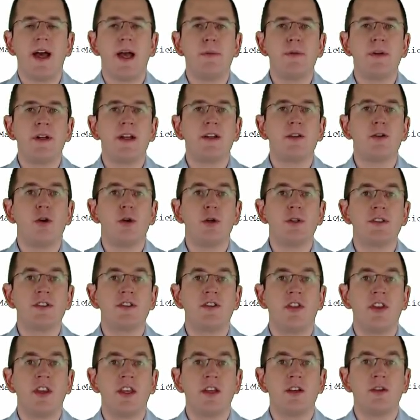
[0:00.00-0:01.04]
Hibernate
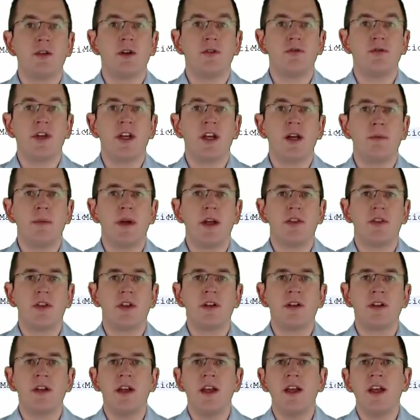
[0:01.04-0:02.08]
calls the configure
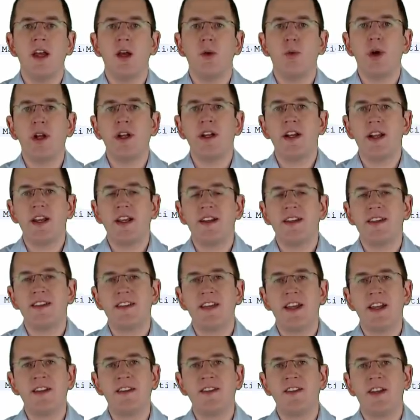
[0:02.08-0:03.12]
method when it
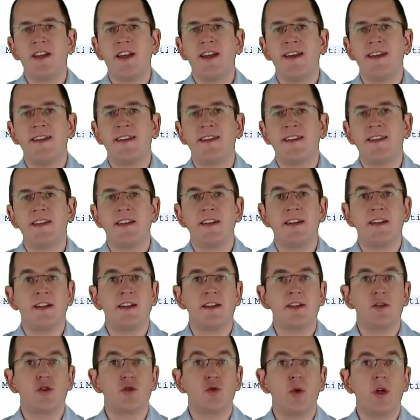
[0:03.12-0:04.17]
instantiates
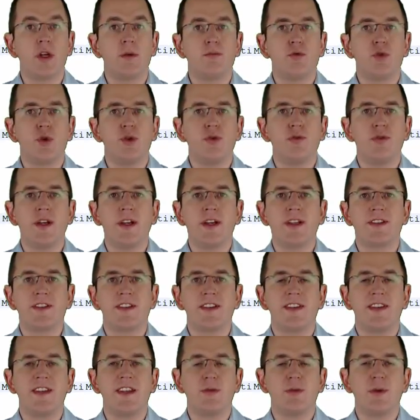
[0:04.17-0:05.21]
a
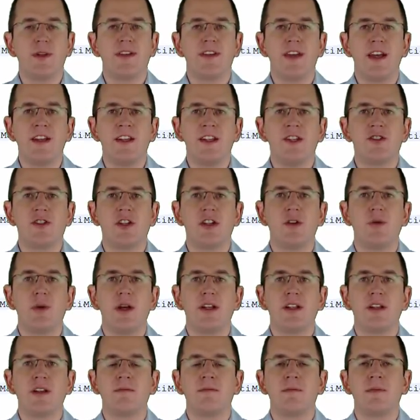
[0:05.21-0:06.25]
string-prefixed sequence ID
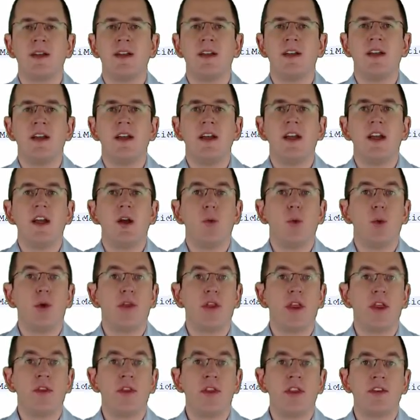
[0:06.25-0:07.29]
generator.
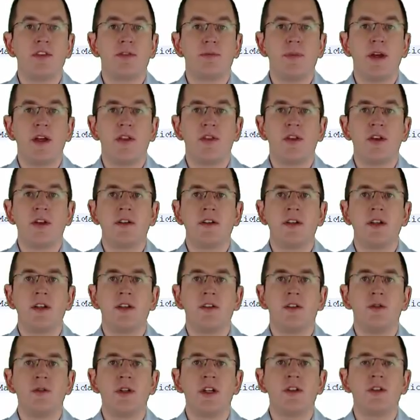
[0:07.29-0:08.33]
Within this method,
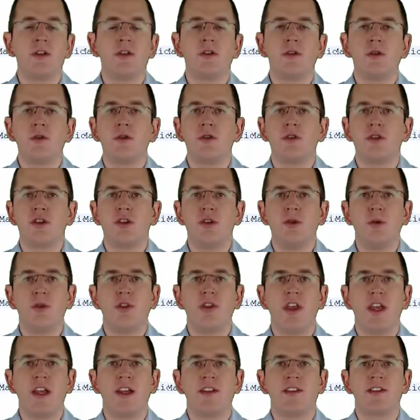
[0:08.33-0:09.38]
you need to do two
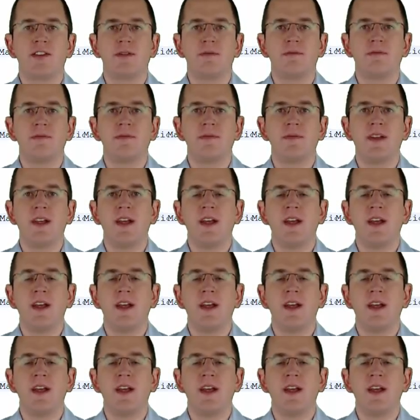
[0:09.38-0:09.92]
things.